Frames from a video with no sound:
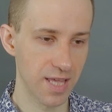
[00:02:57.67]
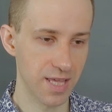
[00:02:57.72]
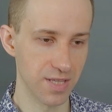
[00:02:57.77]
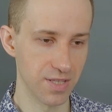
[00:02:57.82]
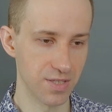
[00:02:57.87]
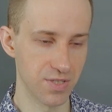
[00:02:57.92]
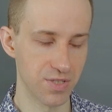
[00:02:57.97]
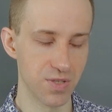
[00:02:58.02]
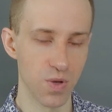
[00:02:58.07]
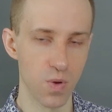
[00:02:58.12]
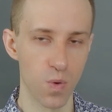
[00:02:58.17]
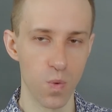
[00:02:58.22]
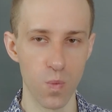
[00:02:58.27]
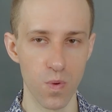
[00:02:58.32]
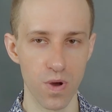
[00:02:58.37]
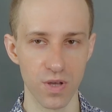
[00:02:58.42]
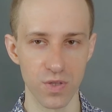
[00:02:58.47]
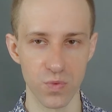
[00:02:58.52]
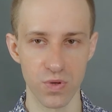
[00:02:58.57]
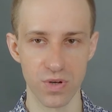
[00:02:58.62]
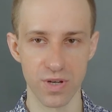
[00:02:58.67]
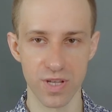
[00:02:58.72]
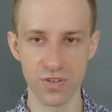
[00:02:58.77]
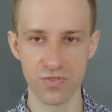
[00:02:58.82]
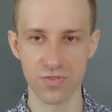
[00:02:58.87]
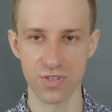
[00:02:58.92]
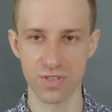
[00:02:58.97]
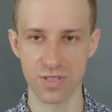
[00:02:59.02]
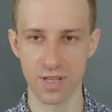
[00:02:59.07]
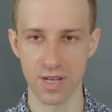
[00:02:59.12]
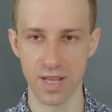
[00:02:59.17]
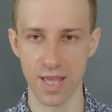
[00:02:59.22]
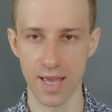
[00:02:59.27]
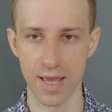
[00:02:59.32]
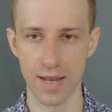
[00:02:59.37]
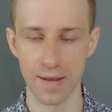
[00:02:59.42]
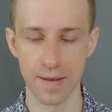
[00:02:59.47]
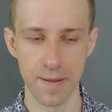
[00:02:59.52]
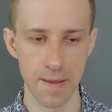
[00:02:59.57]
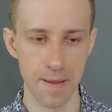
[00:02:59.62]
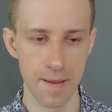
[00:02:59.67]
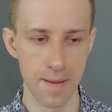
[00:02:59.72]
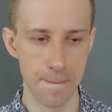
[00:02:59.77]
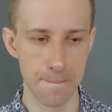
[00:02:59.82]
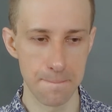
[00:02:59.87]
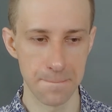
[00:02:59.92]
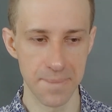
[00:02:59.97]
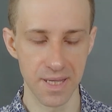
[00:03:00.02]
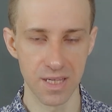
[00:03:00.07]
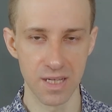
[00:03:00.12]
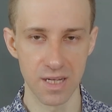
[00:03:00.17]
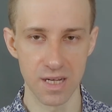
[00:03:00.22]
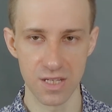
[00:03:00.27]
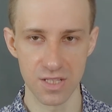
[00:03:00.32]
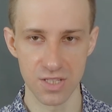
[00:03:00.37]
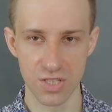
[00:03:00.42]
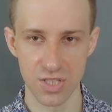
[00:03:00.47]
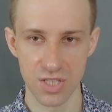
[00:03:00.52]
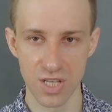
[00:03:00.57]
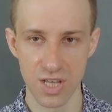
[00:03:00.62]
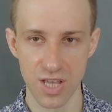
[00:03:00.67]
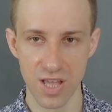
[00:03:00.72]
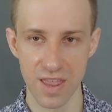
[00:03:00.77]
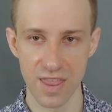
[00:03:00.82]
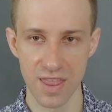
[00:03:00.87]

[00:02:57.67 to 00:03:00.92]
is what you're interested in because